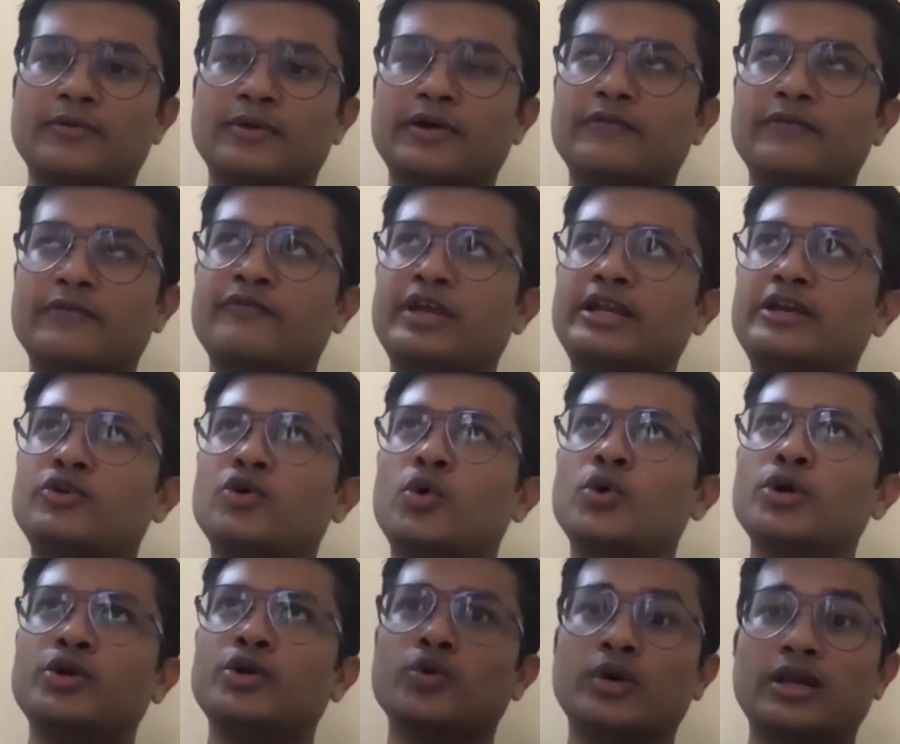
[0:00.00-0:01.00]
we
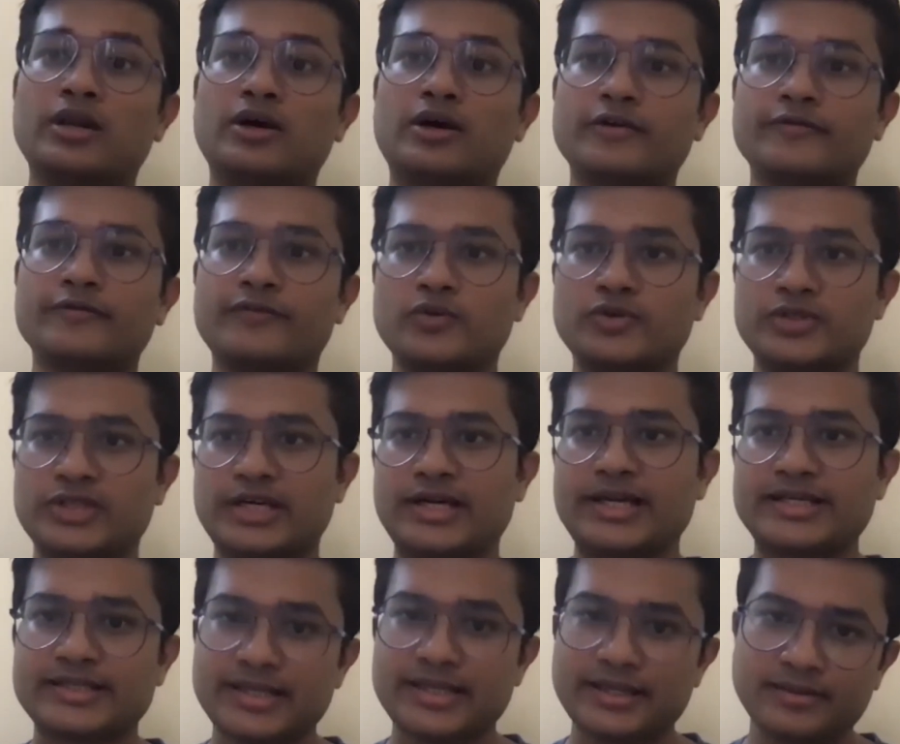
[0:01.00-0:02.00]
don't do a lot of user
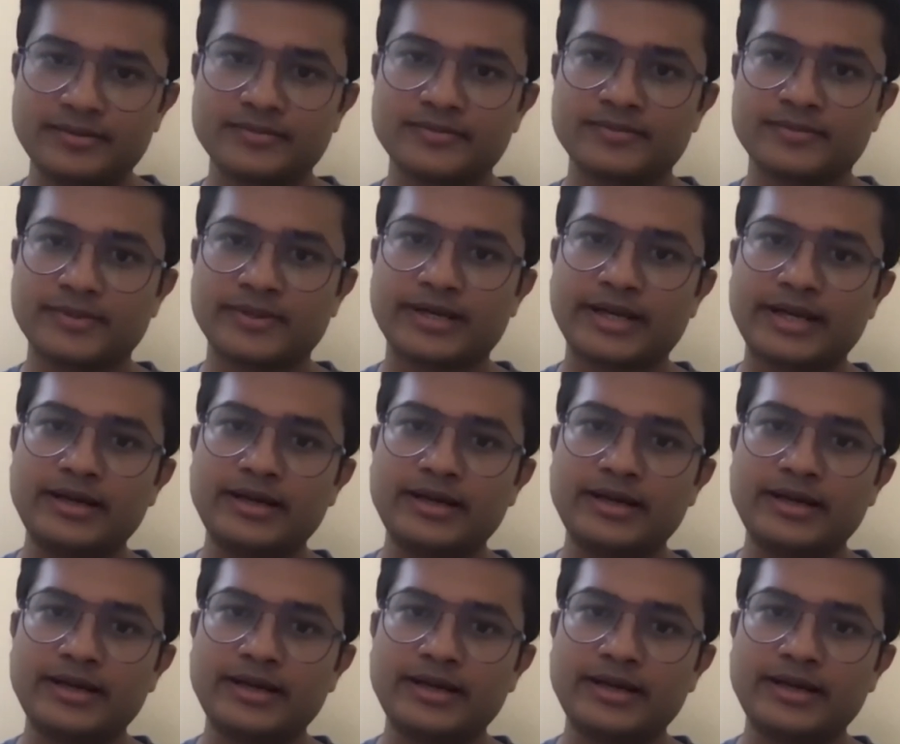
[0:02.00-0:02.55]
testing, right?